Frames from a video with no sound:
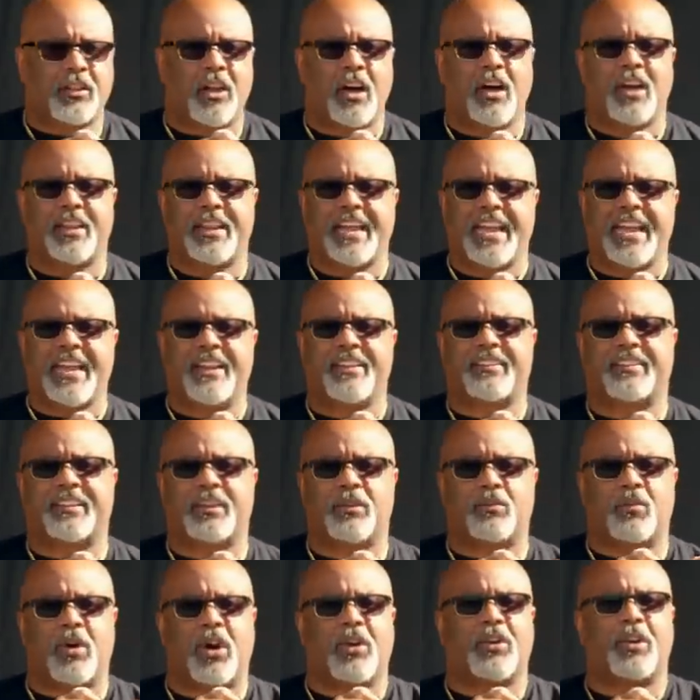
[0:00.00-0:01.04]
Claude
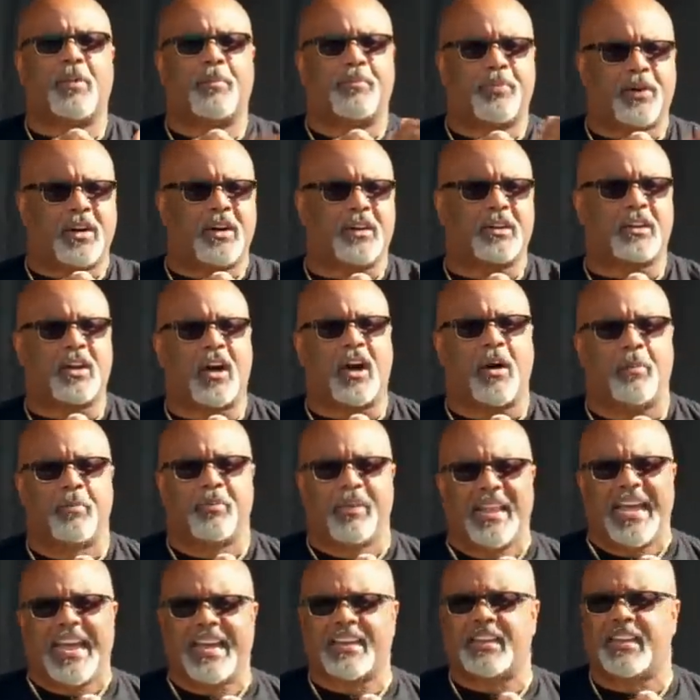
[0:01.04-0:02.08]
Anderson wrote a book called
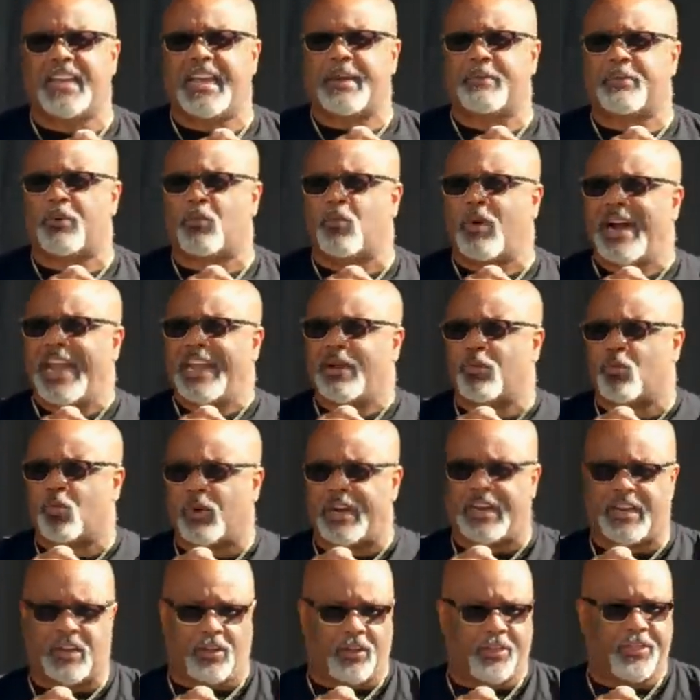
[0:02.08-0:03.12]
Black Labor, White
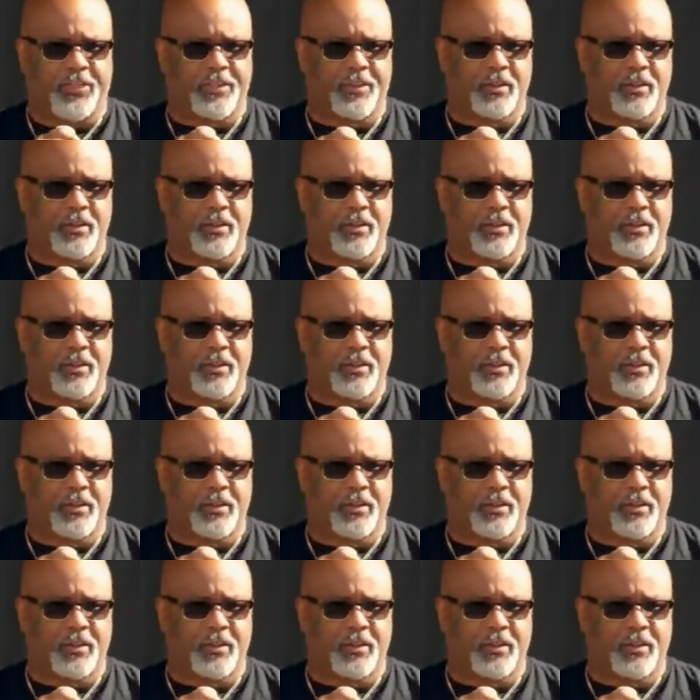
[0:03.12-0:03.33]
Wealth.